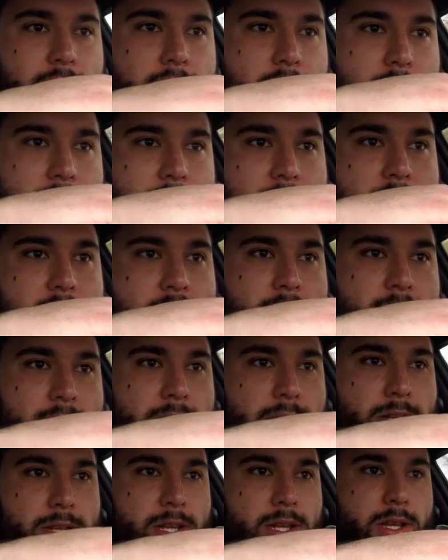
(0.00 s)

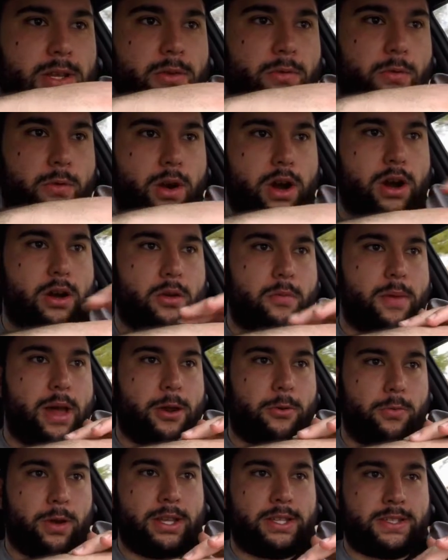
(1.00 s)
and where my
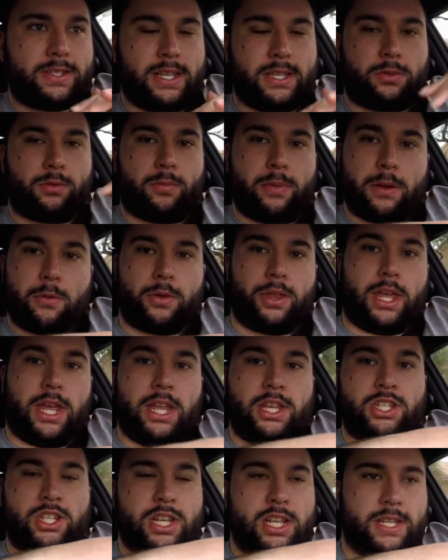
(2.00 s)
wrist is would be where the
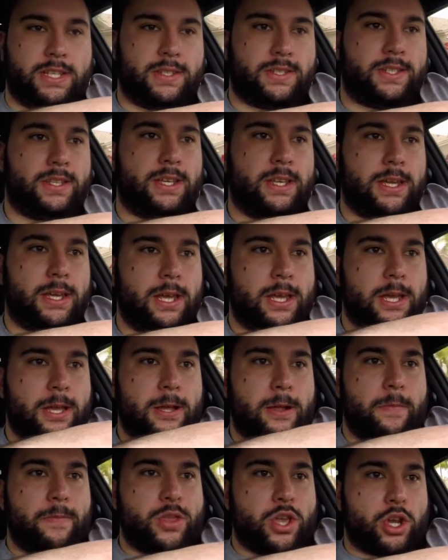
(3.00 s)
engine is.
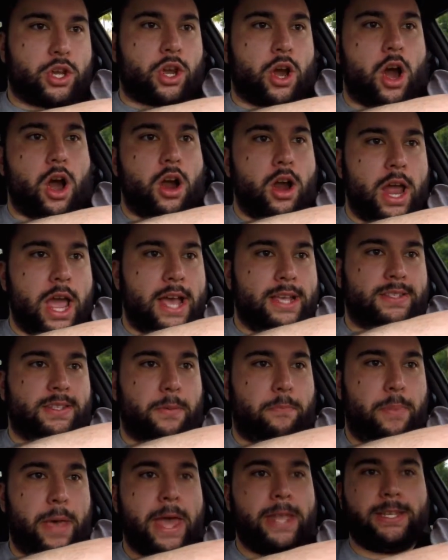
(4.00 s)
The car has a
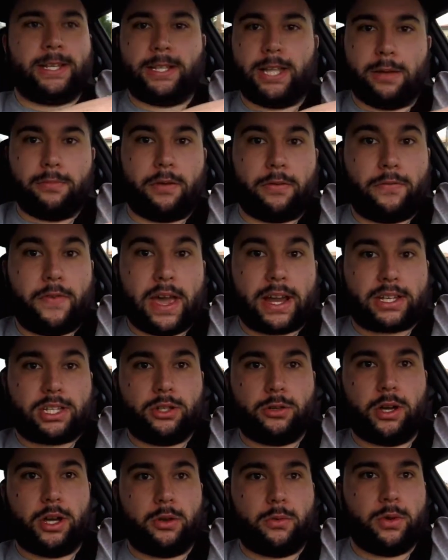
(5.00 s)
pendulum effect
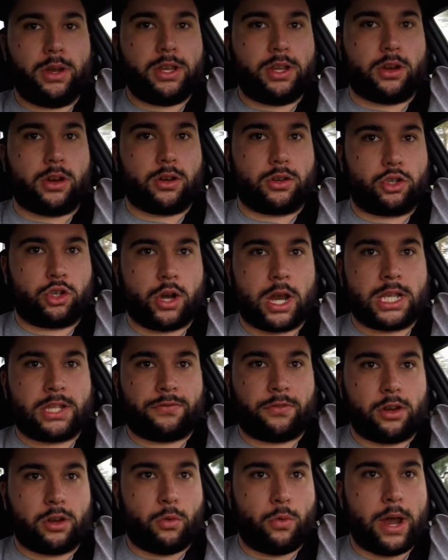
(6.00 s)
to it when you're
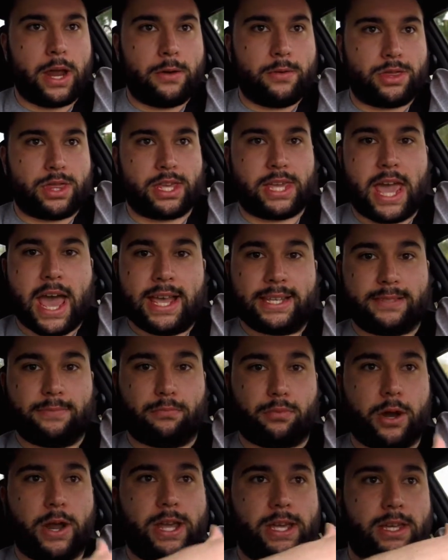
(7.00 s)
transferring weight with the gas and
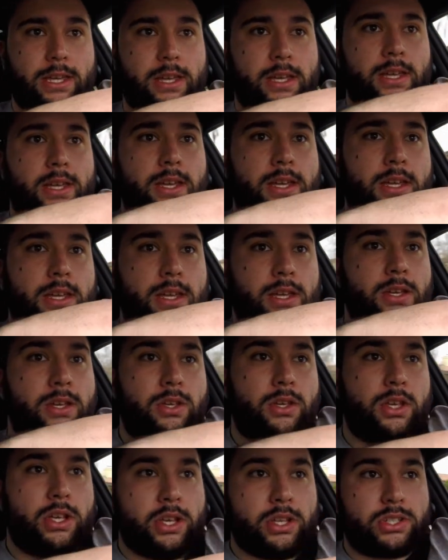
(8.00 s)
brake.
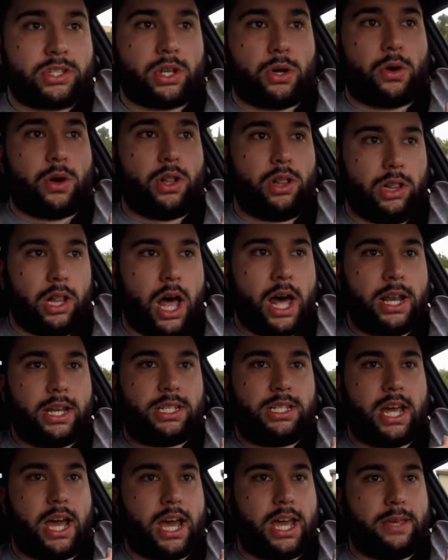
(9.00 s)
So a lot
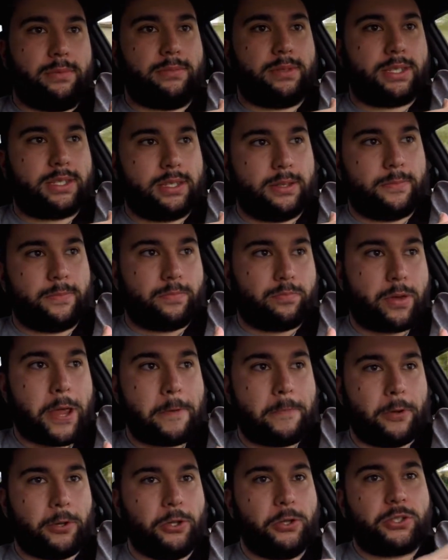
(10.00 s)
of times
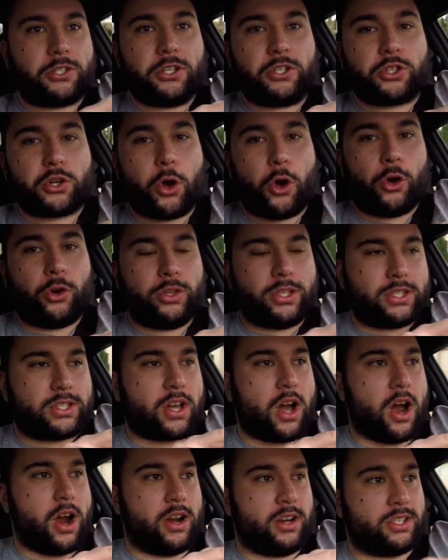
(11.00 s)
people lose control of these
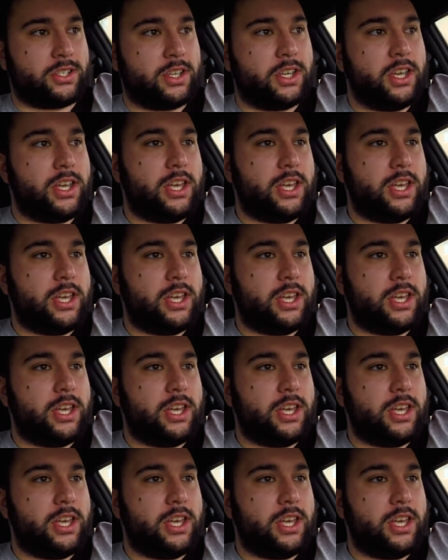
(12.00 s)
cars